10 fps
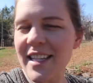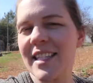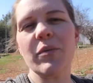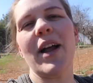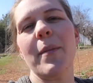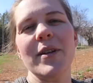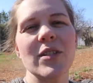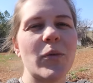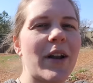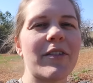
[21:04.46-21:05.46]
see what
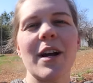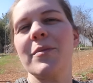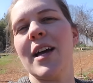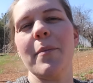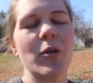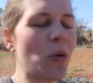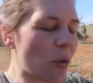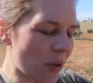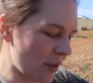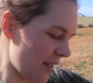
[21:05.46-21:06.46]
happens, whatever comes up,
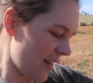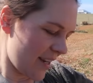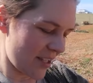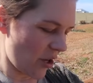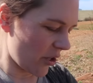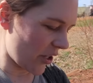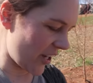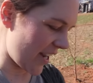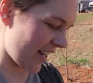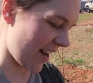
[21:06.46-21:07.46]
cool, it's all
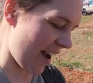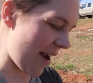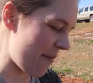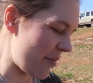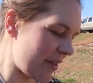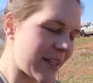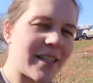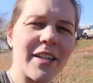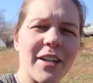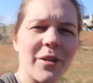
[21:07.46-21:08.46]
good. Um,
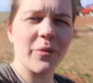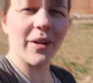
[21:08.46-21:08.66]
this year